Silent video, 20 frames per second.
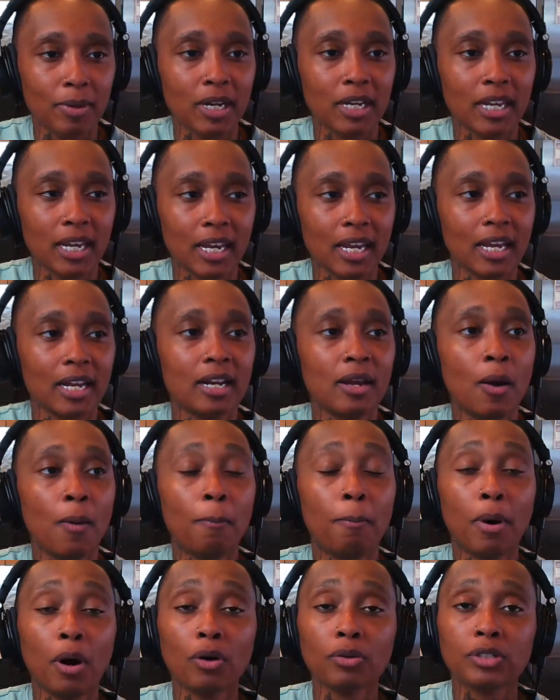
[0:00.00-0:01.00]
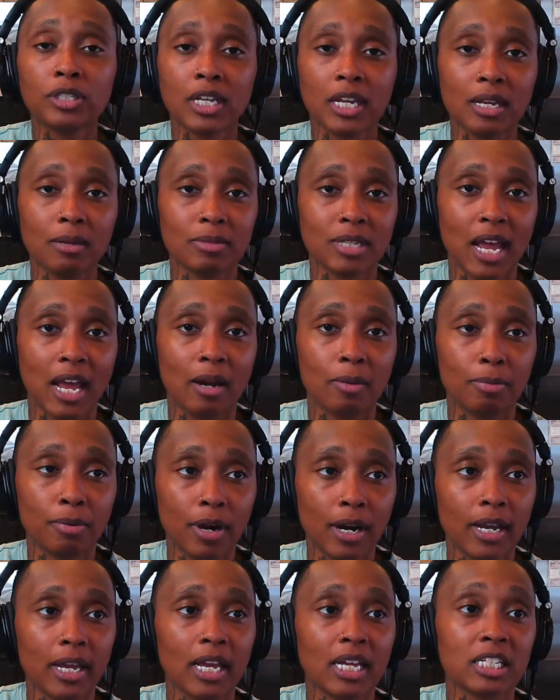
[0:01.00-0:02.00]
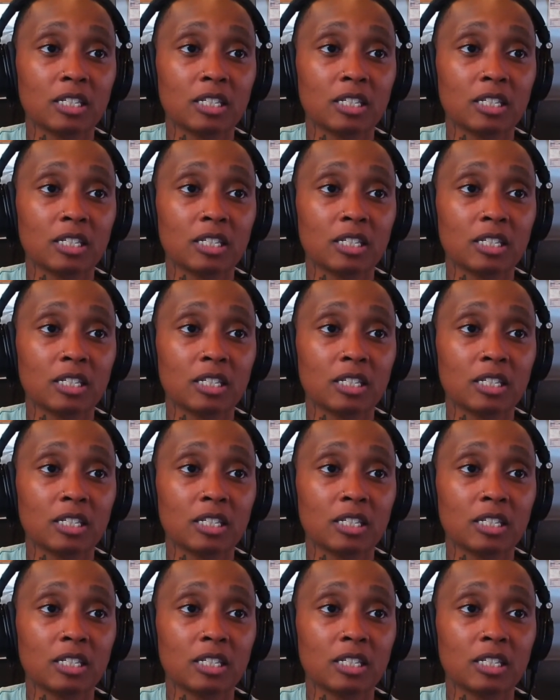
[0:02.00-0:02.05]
And again, both teams had a break,